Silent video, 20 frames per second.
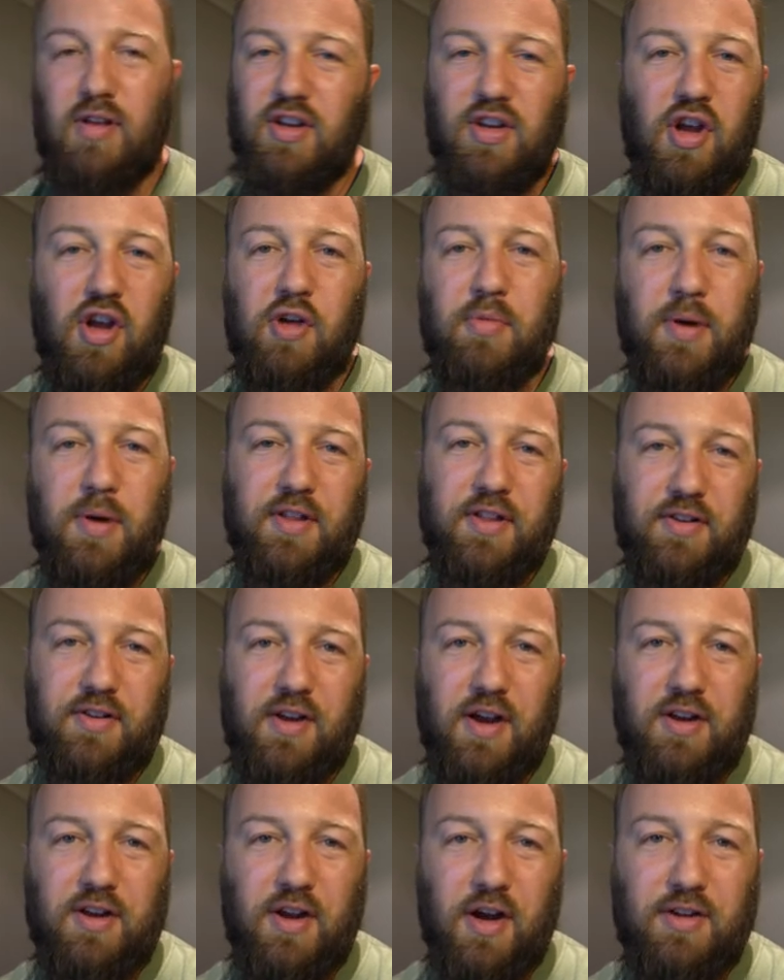go by the
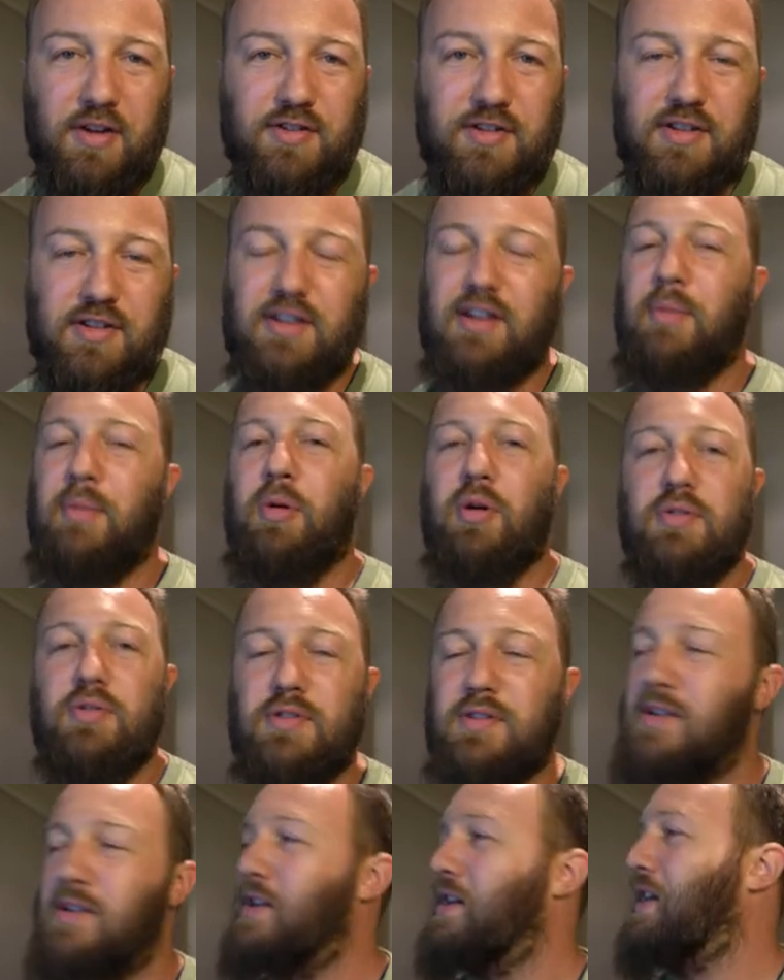
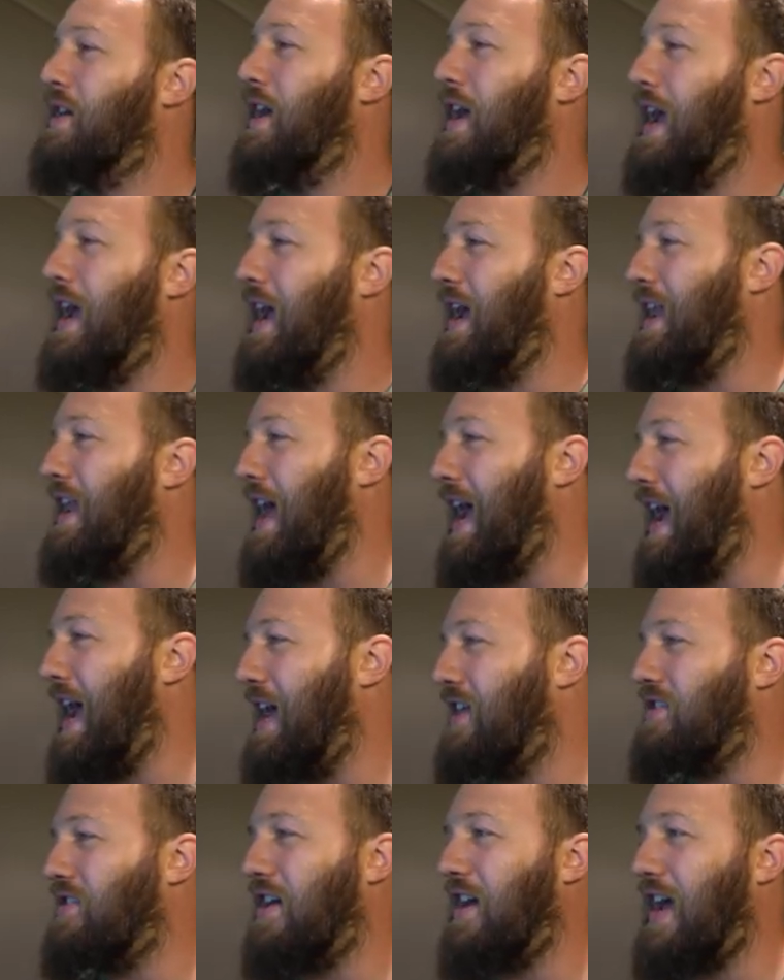Reinheitsgebot and
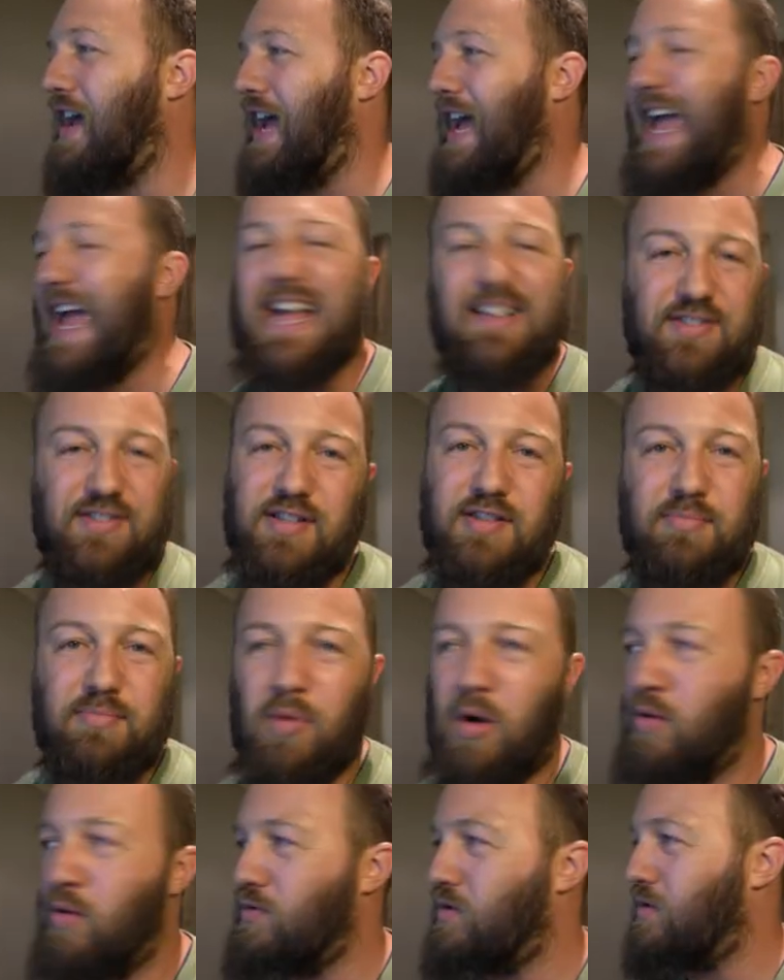add acid
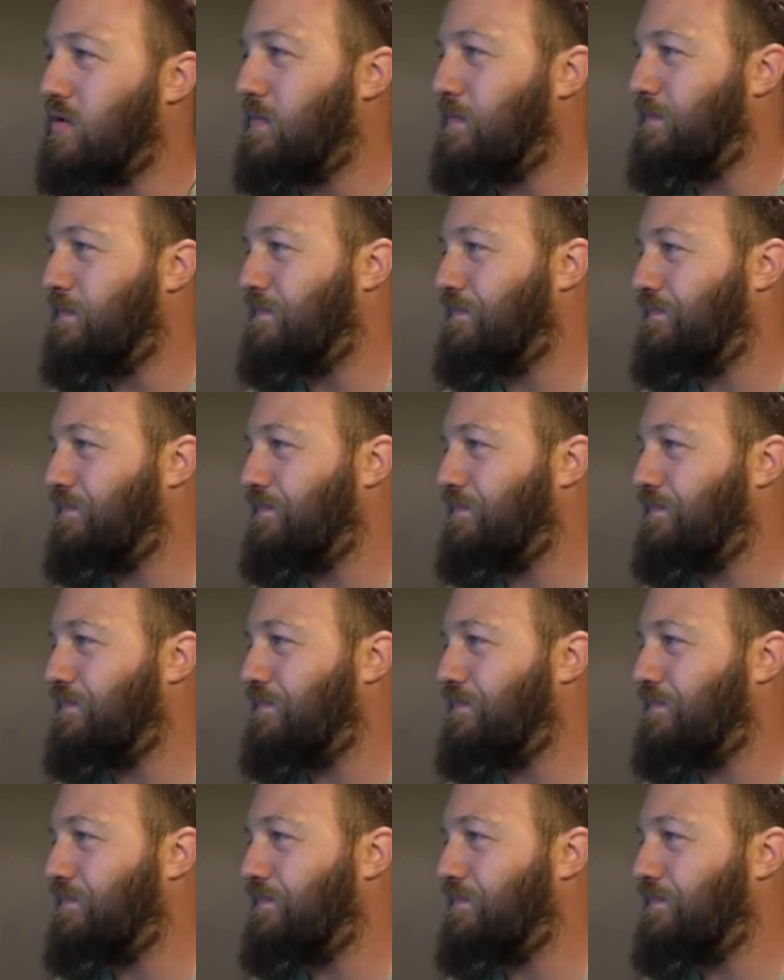malt.